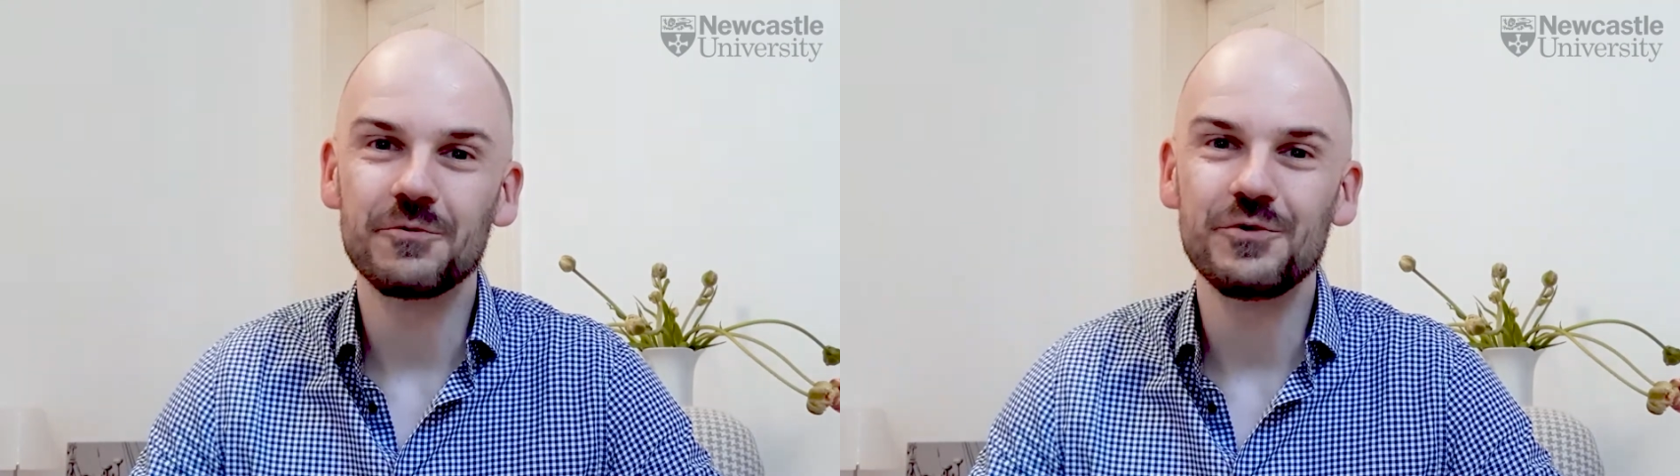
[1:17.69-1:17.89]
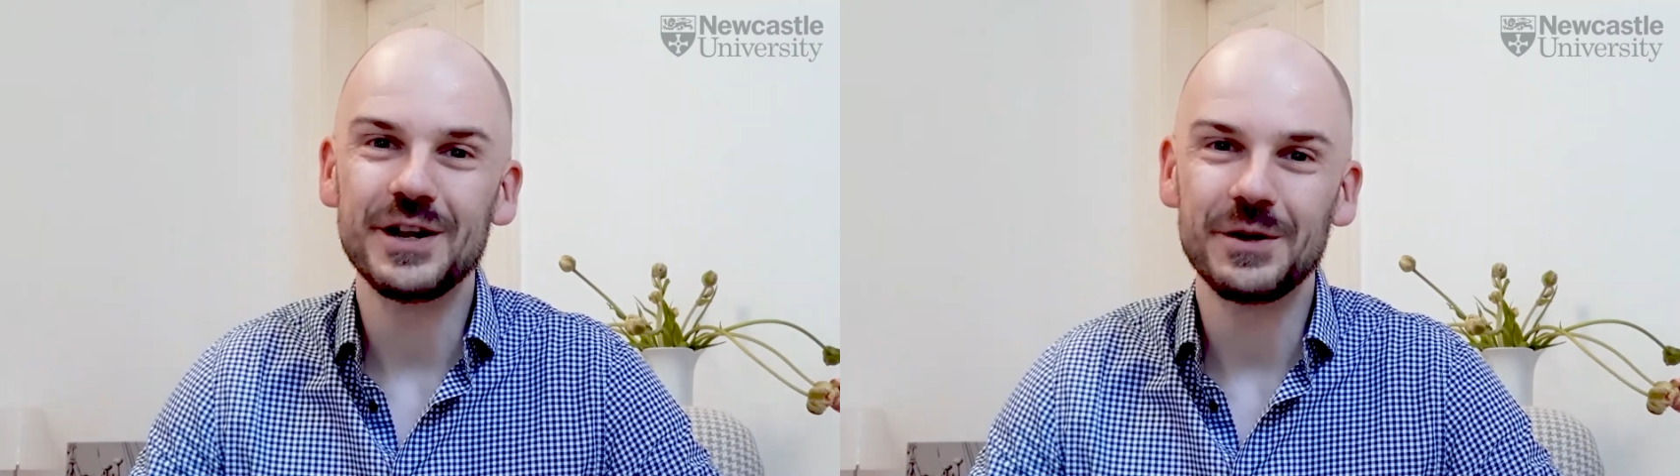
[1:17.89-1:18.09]

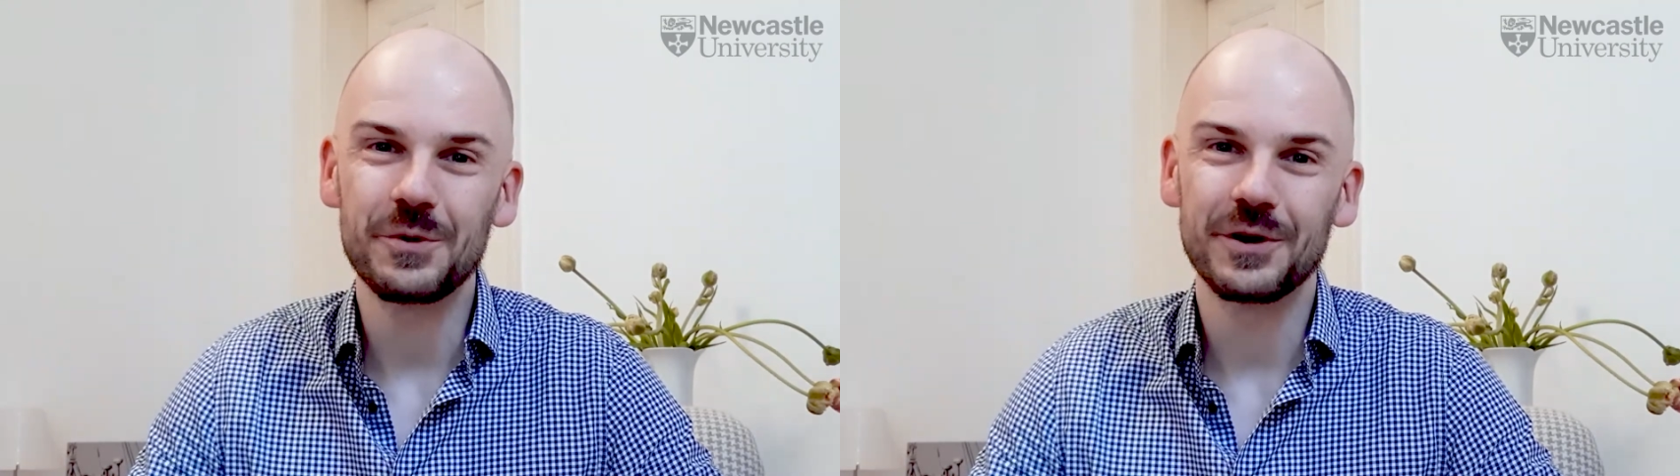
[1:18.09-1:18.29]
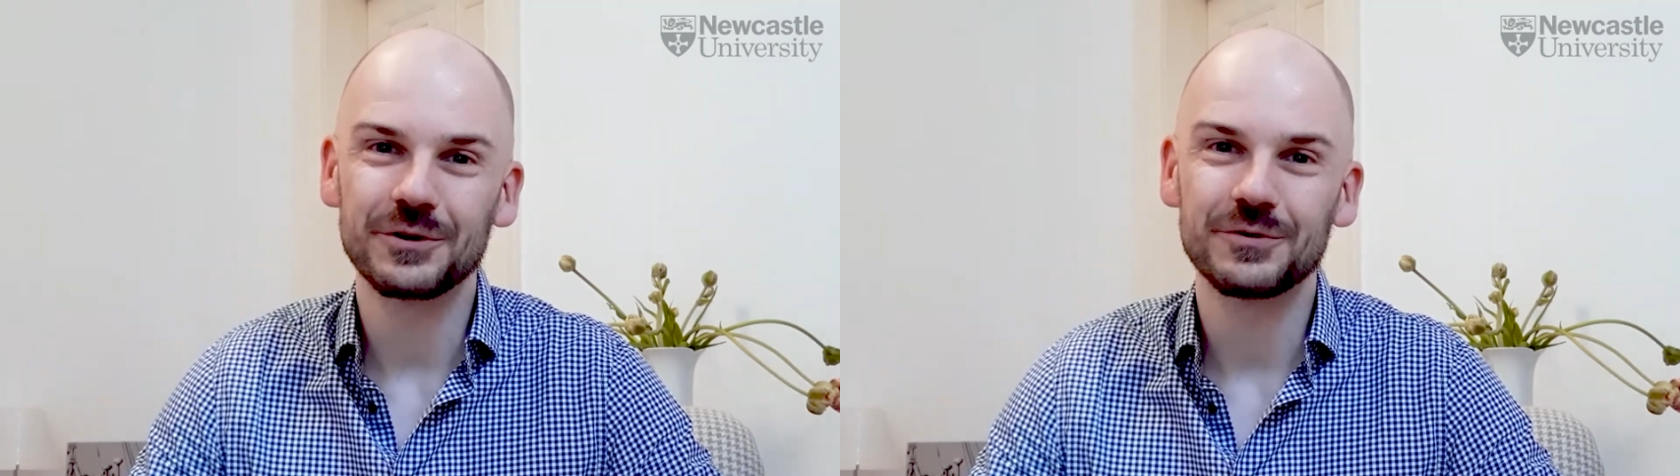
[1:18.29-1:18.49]
really
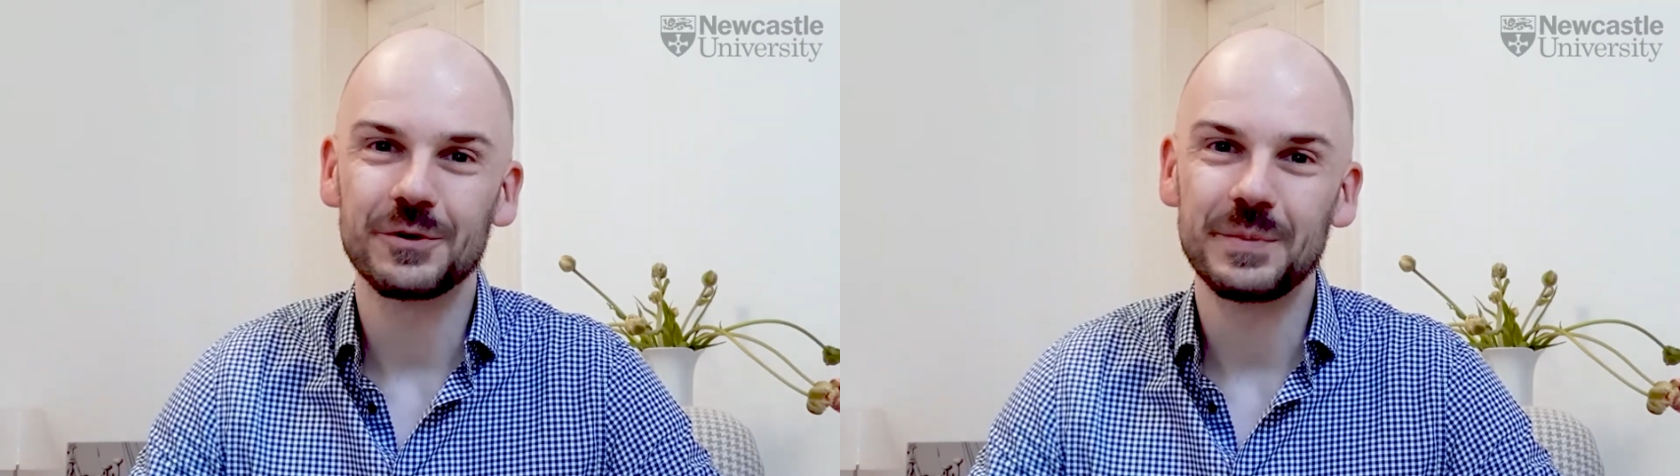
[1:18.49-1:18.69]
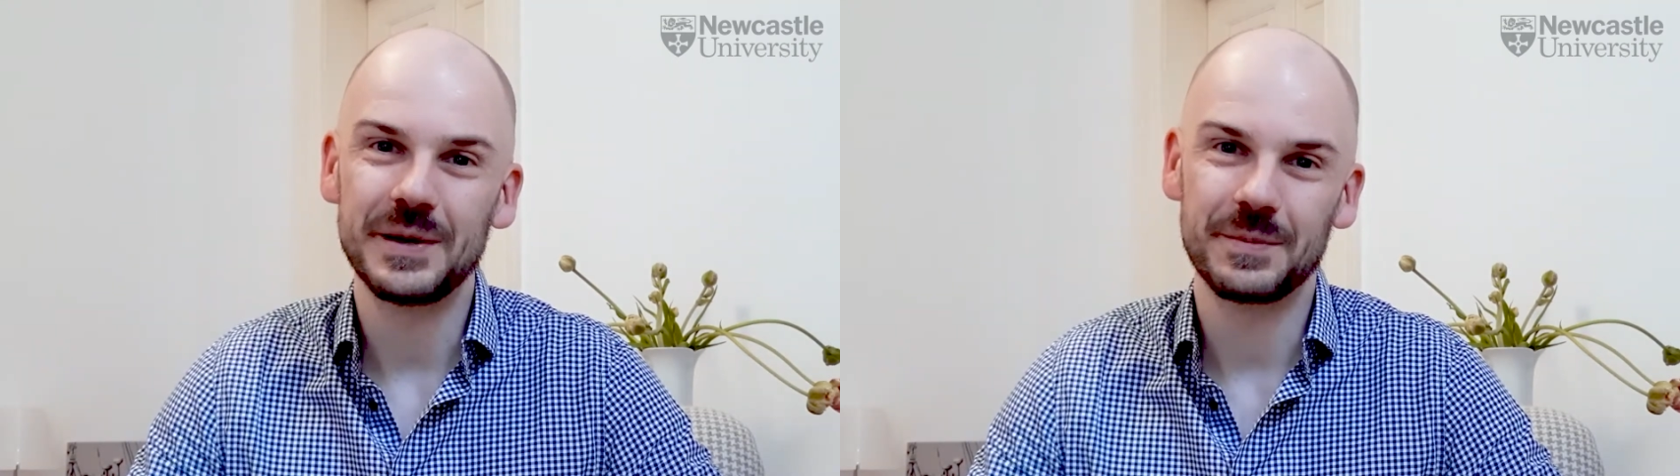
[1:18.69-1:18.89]
works for
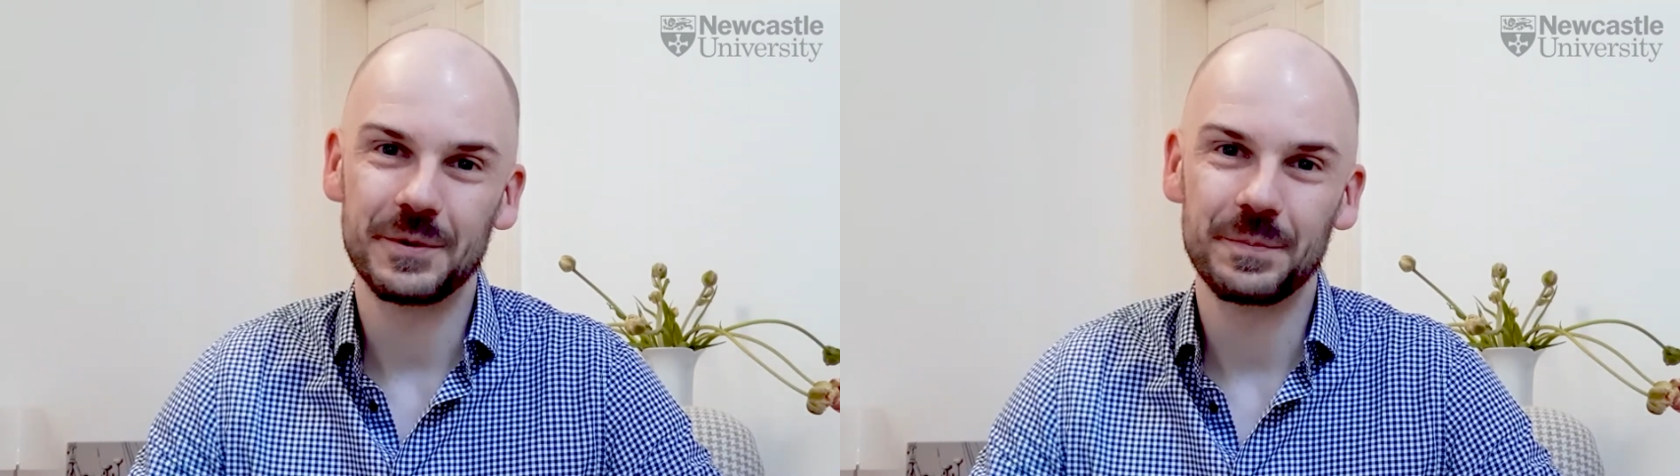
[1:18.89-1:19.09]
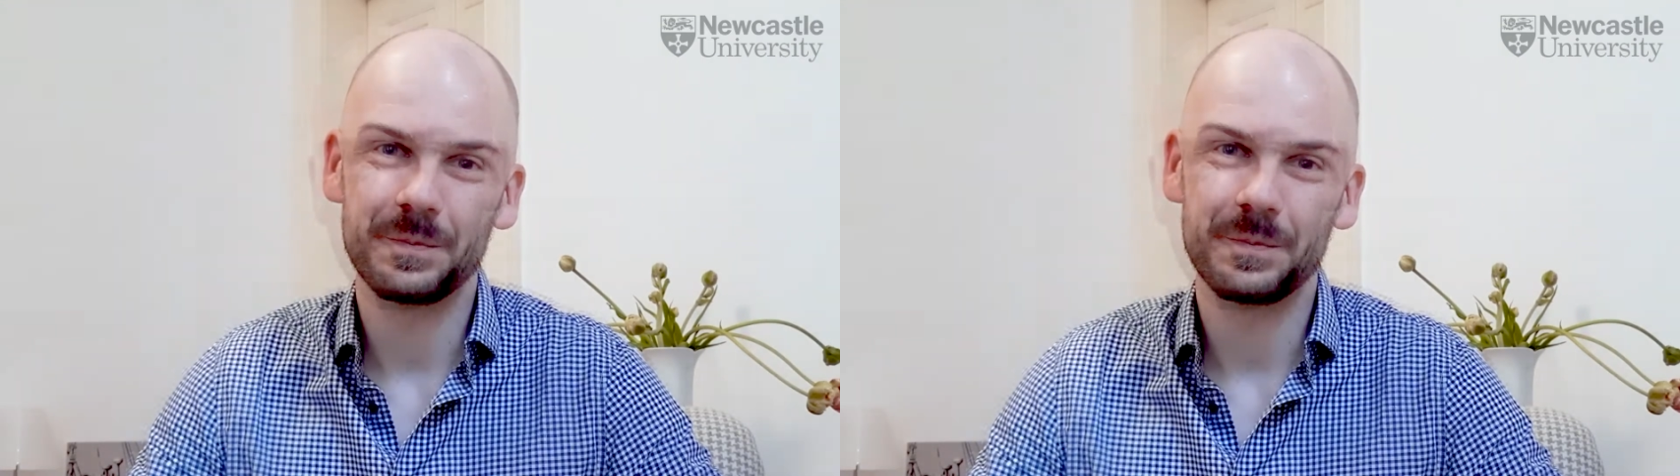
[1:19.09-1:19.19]
people.